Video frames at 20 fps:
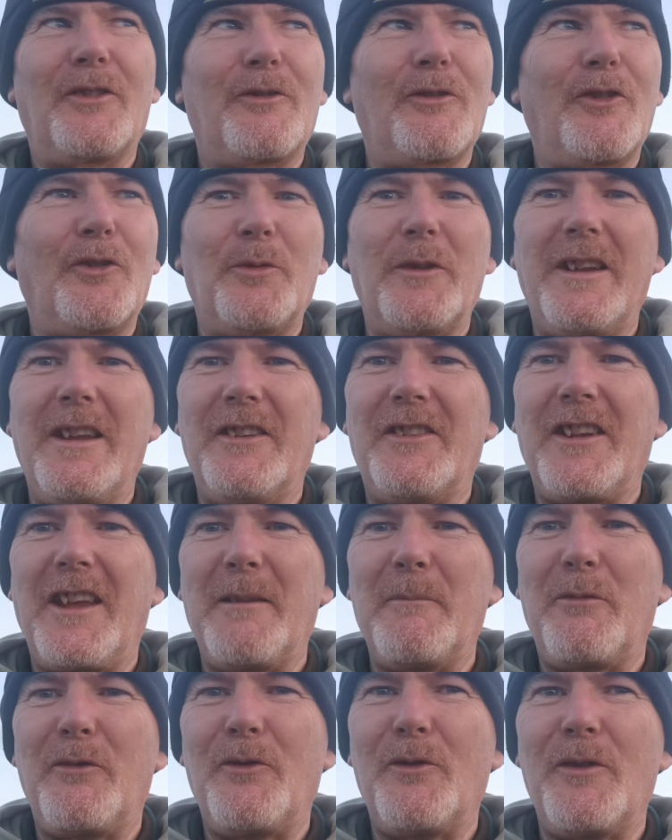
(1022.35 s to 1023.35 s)
crossed we get
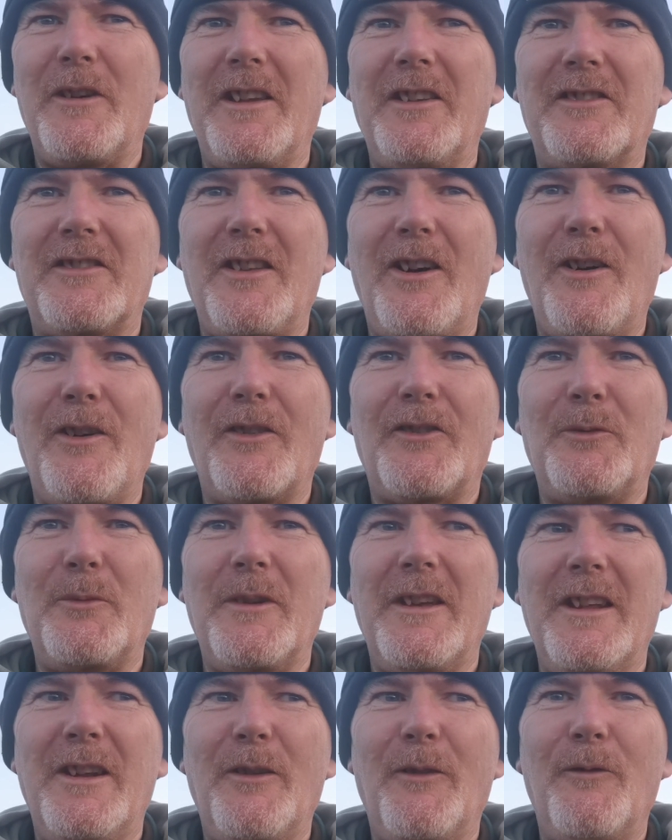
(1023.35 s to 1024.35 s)
something before it gets dark so we
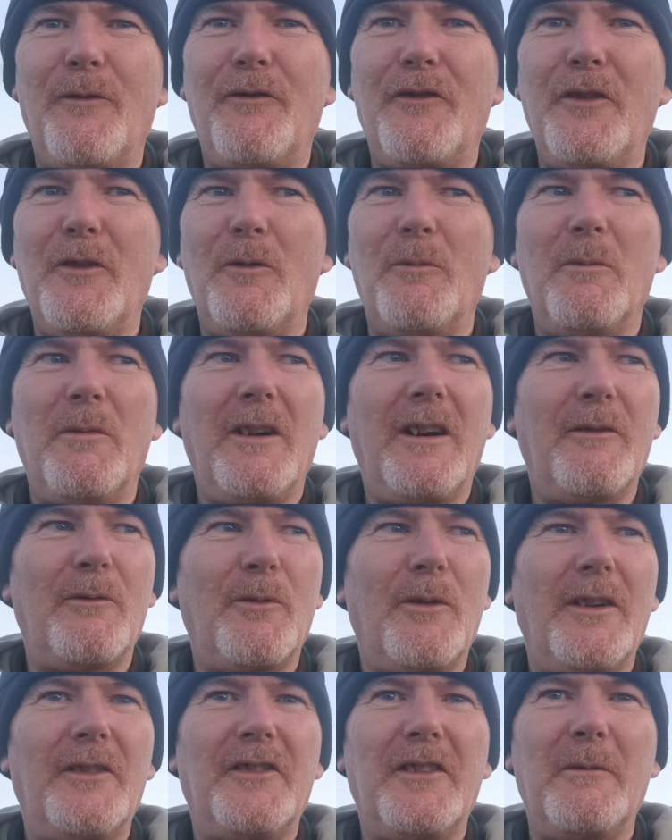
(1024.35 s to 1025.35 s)
can get it on film.
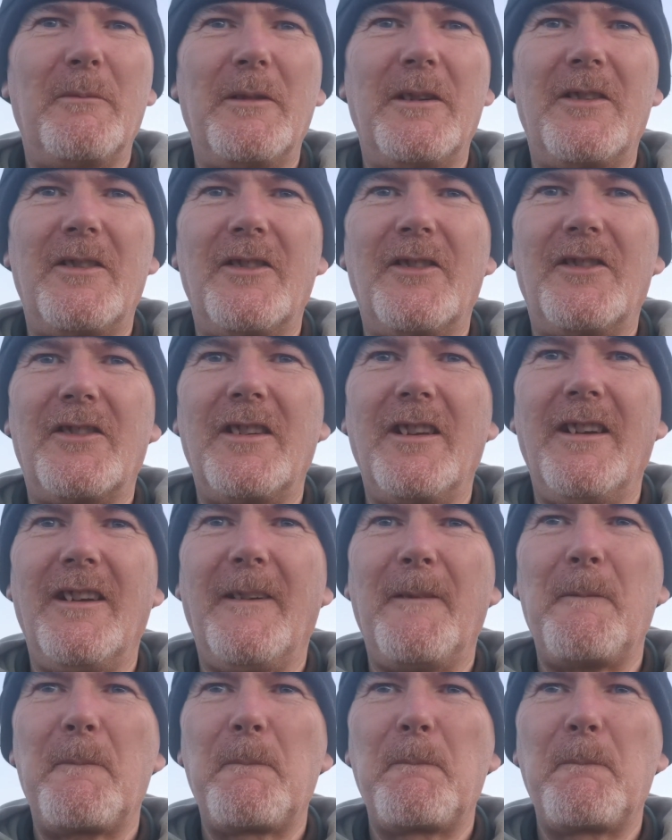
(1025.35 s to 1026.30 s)
Otherwise it'll be just I